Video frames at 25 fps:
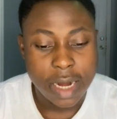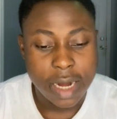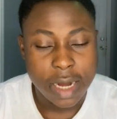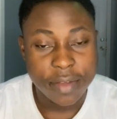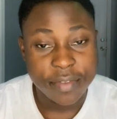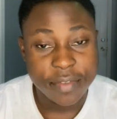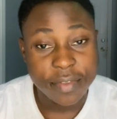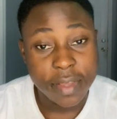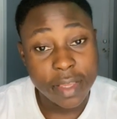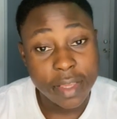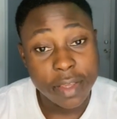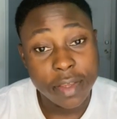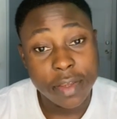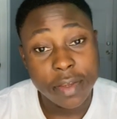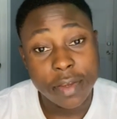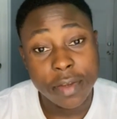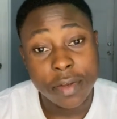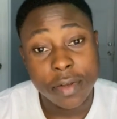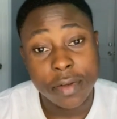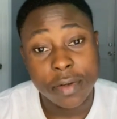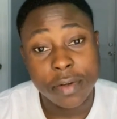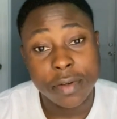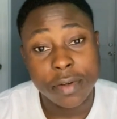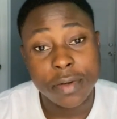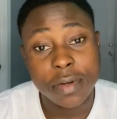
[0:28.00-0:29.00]
Thank
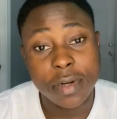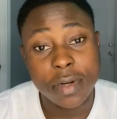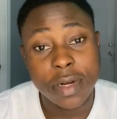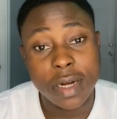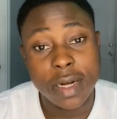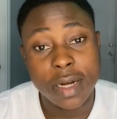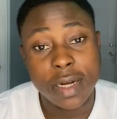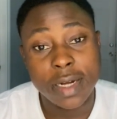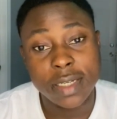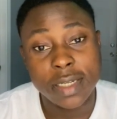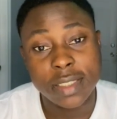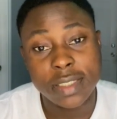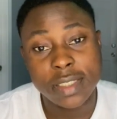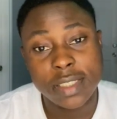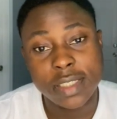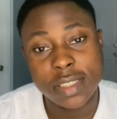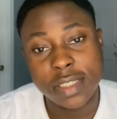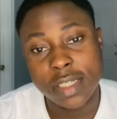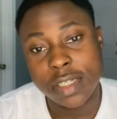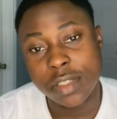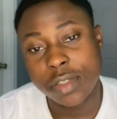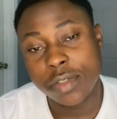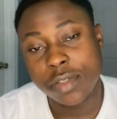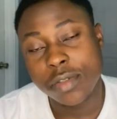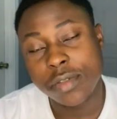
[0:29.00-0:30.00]
you,
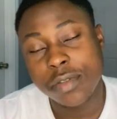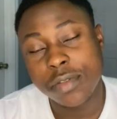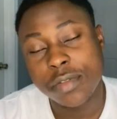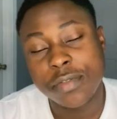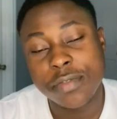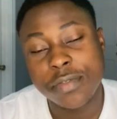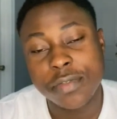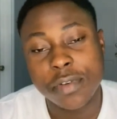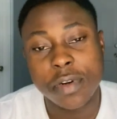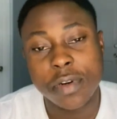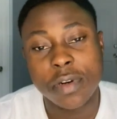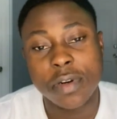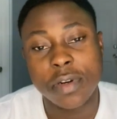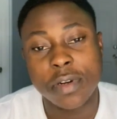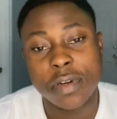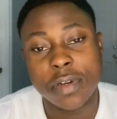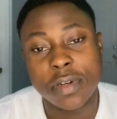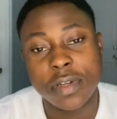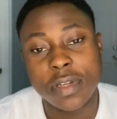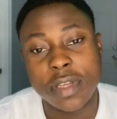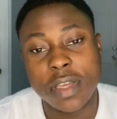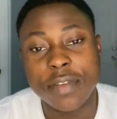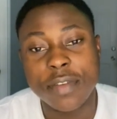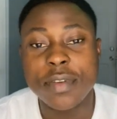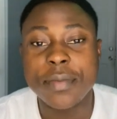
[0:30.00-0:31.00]
Chinedu, for
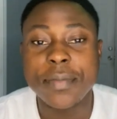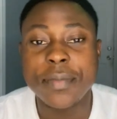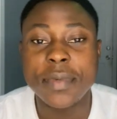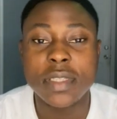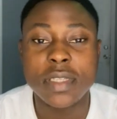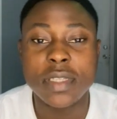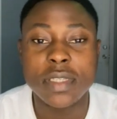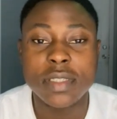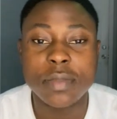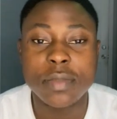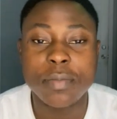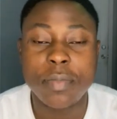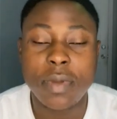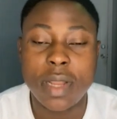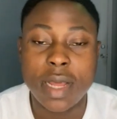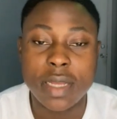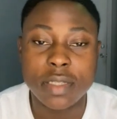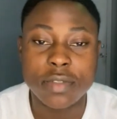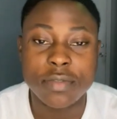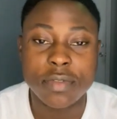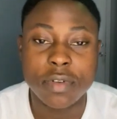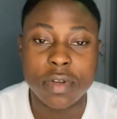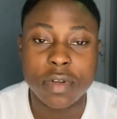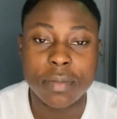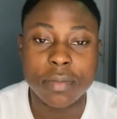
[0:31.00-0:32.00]
giving me this
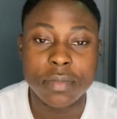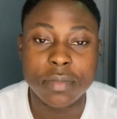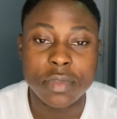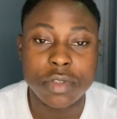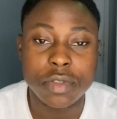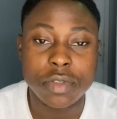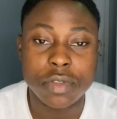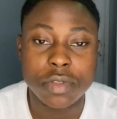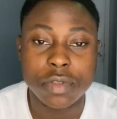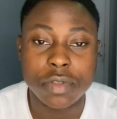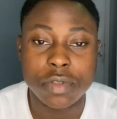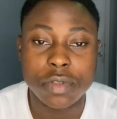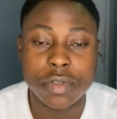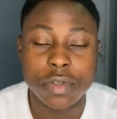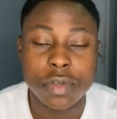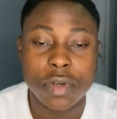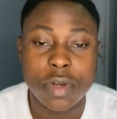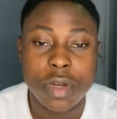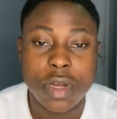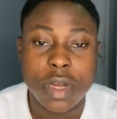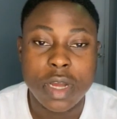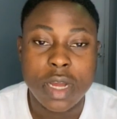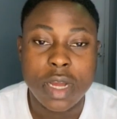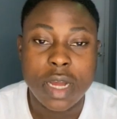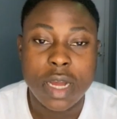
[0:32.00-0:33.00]
platform to
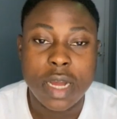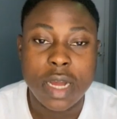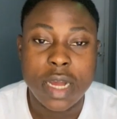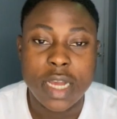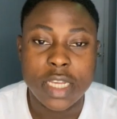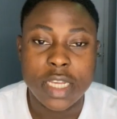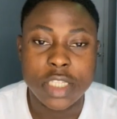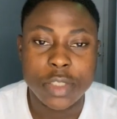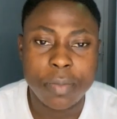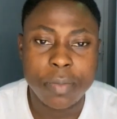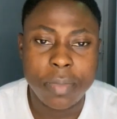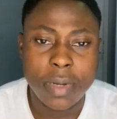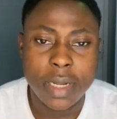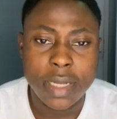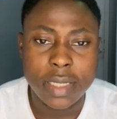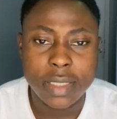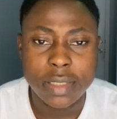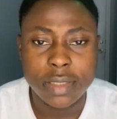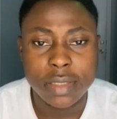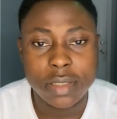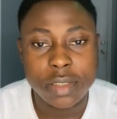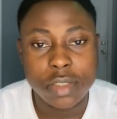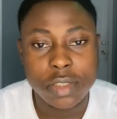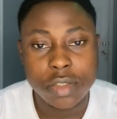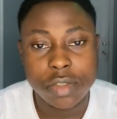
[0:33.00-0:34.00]

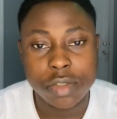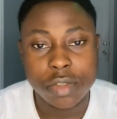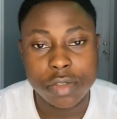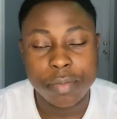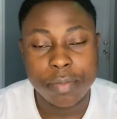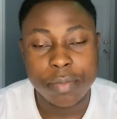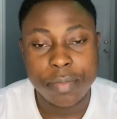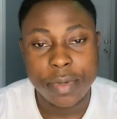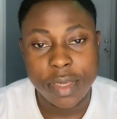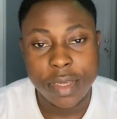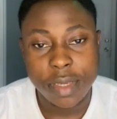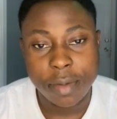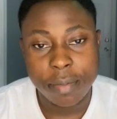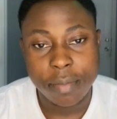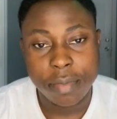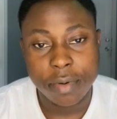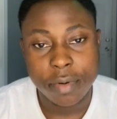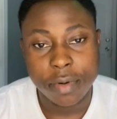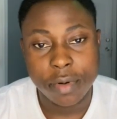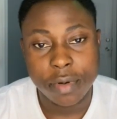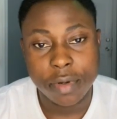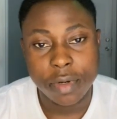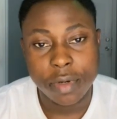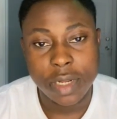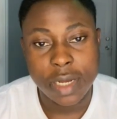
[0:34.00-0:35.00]
explain to
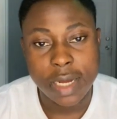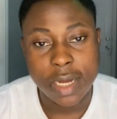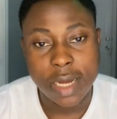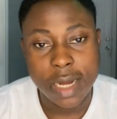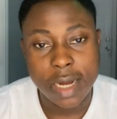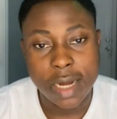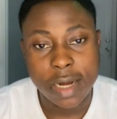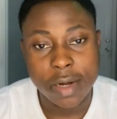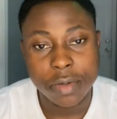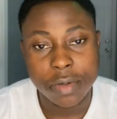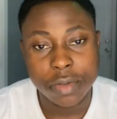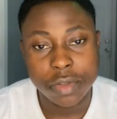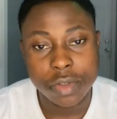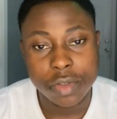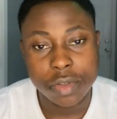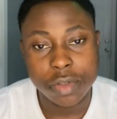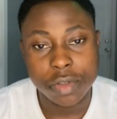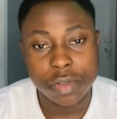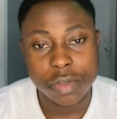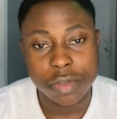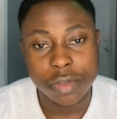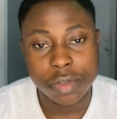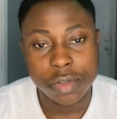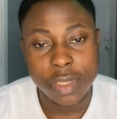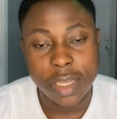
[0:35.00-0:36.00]
people how
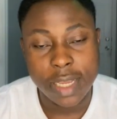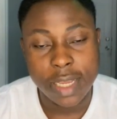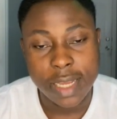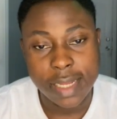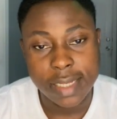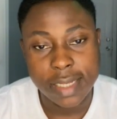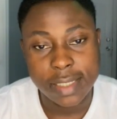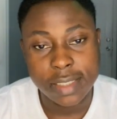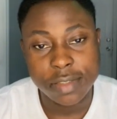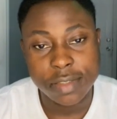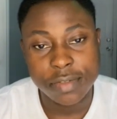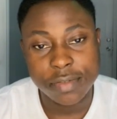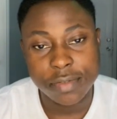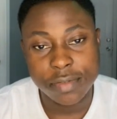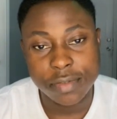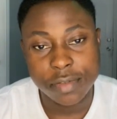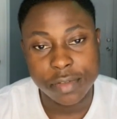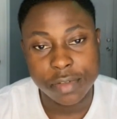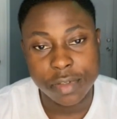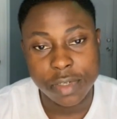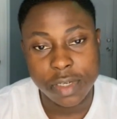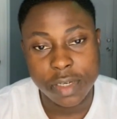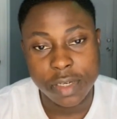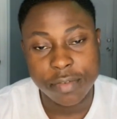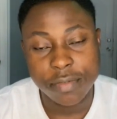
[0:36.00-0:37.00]
to get
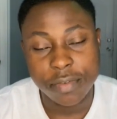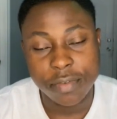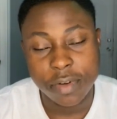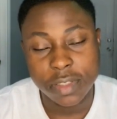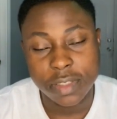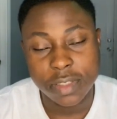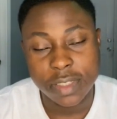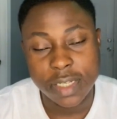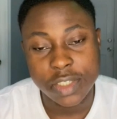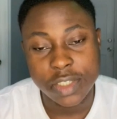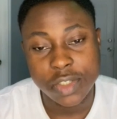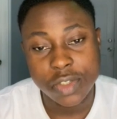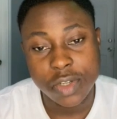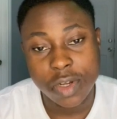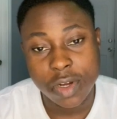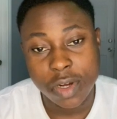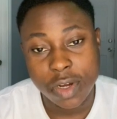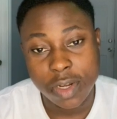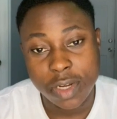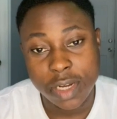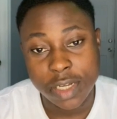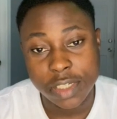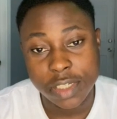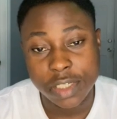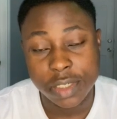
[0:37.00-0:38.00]
fully funded
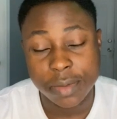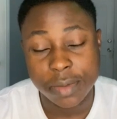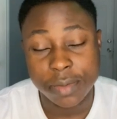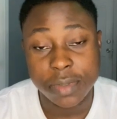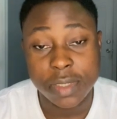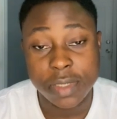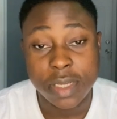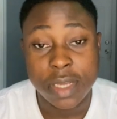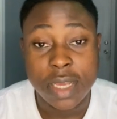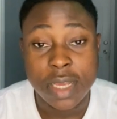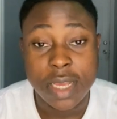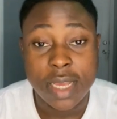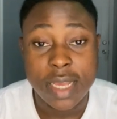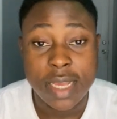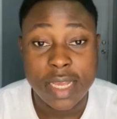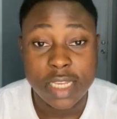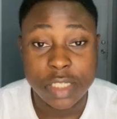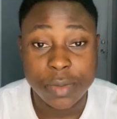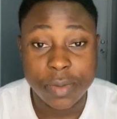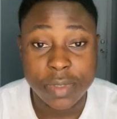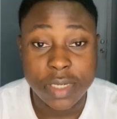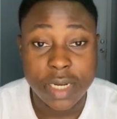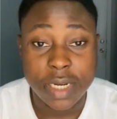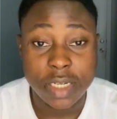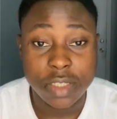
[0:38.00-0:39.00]
scholarships,
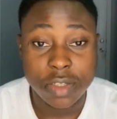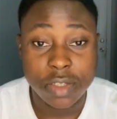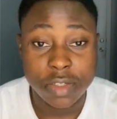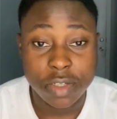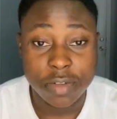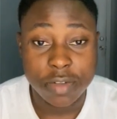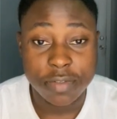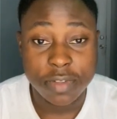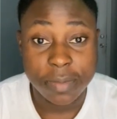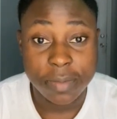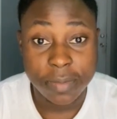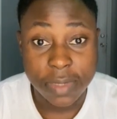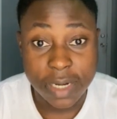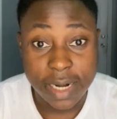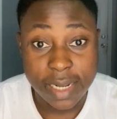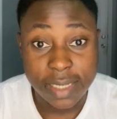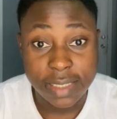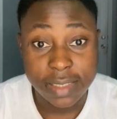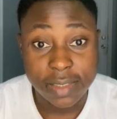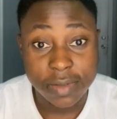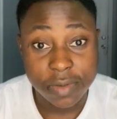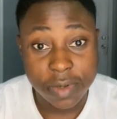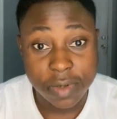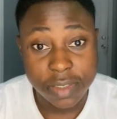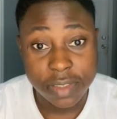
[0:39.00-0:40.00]
especially those of them that are
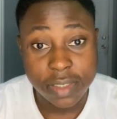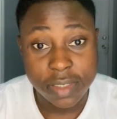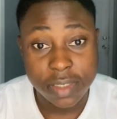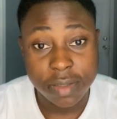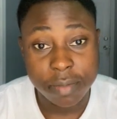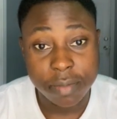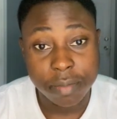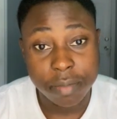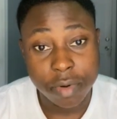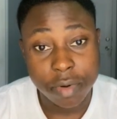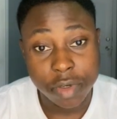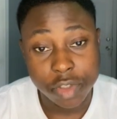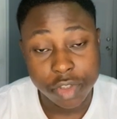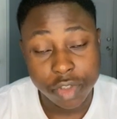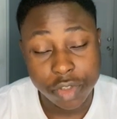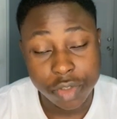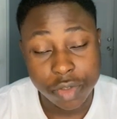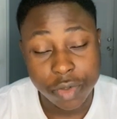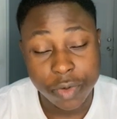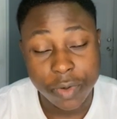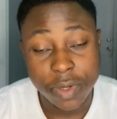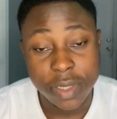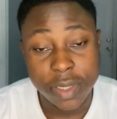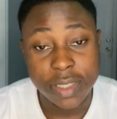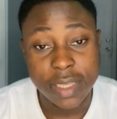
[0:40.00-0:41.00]
interested in
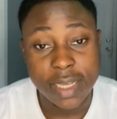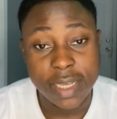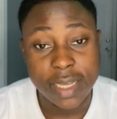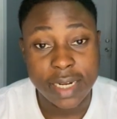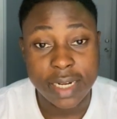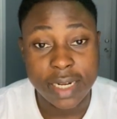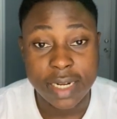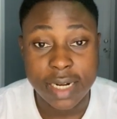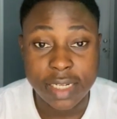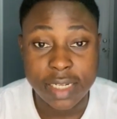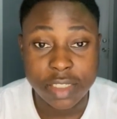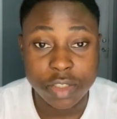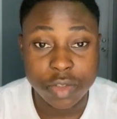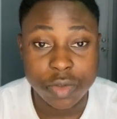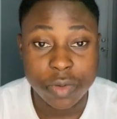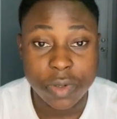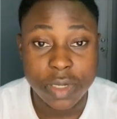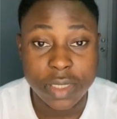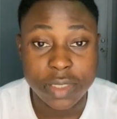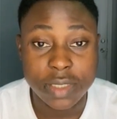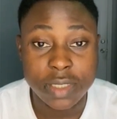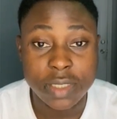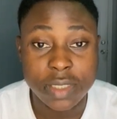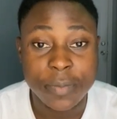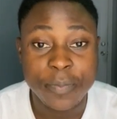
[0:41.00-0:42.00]
pursuing a
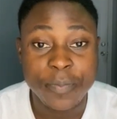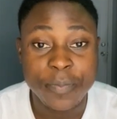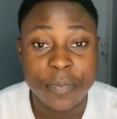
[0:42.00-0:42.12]
graduate